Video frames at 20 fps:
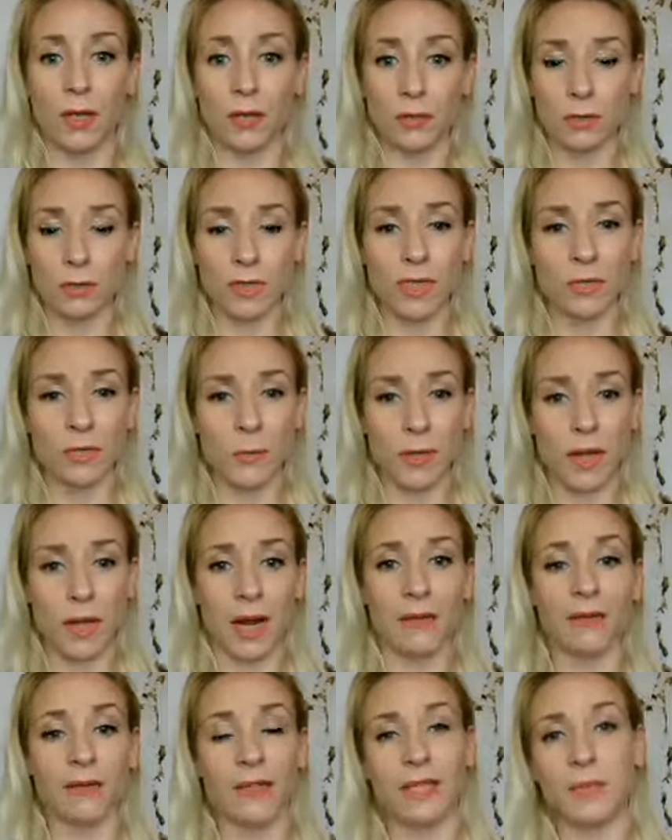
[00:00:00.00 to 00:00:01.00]
Sometimes we
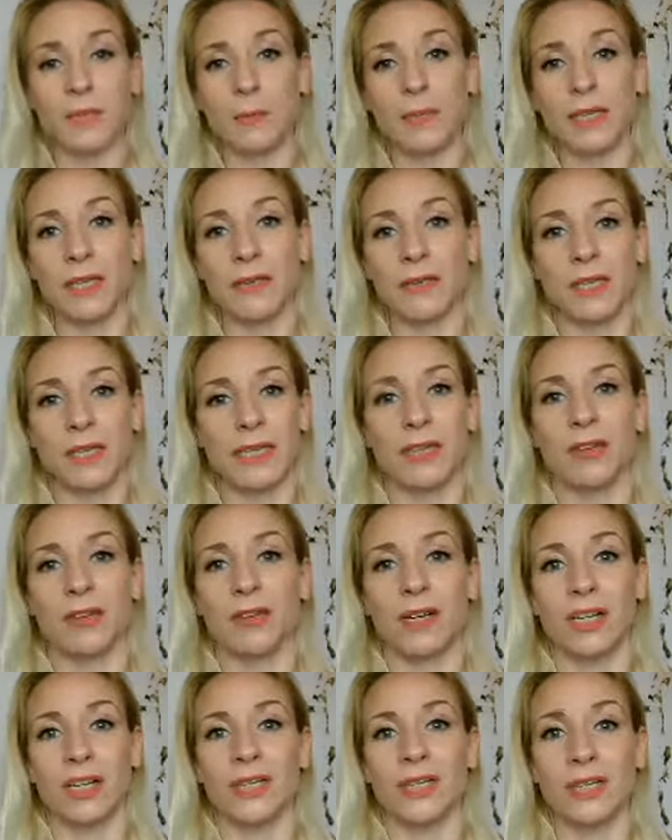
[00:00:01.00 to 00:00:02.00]
carry these beliefs still
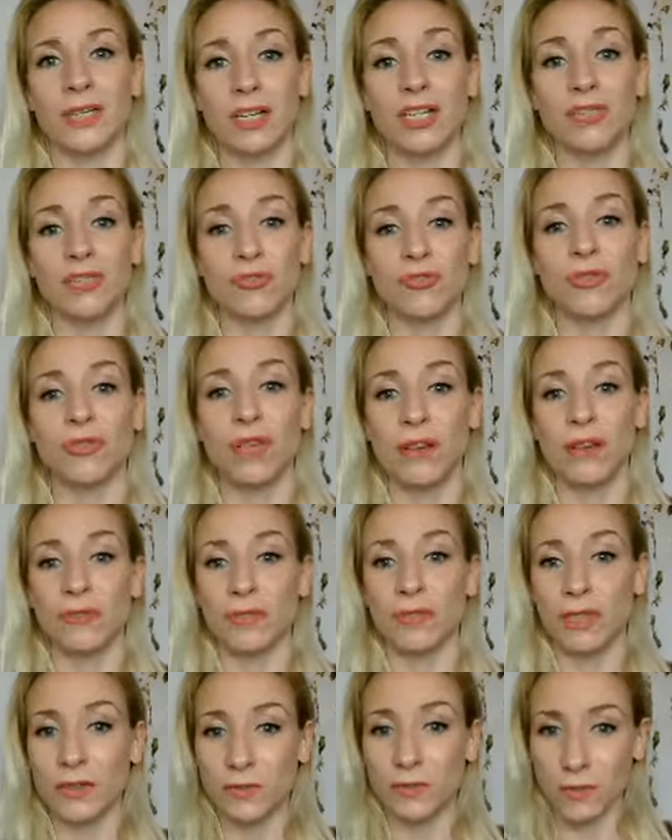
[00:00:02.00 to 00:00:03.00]
on an ancestral
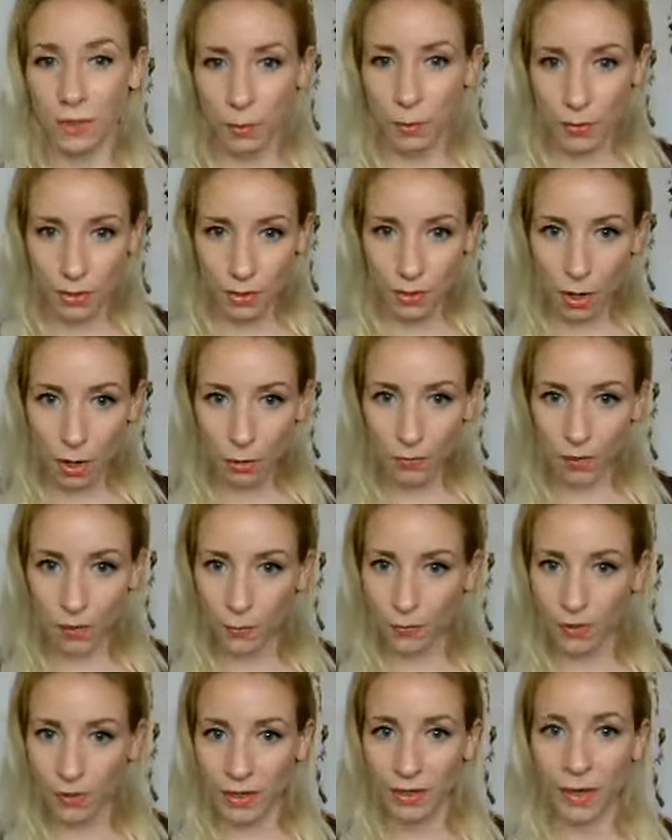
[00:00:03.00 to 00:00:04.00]
level, even though we know
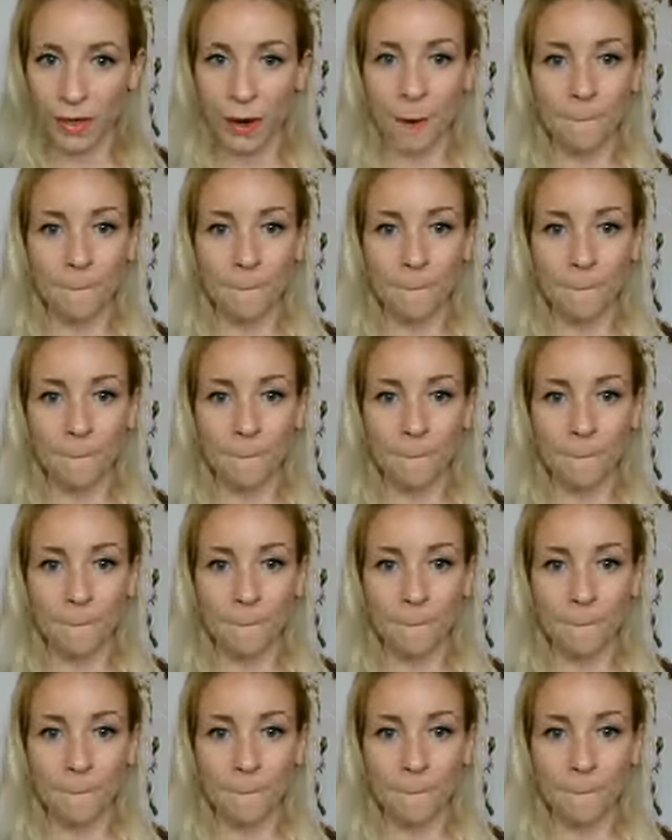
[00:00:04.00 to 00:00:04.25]
that we're in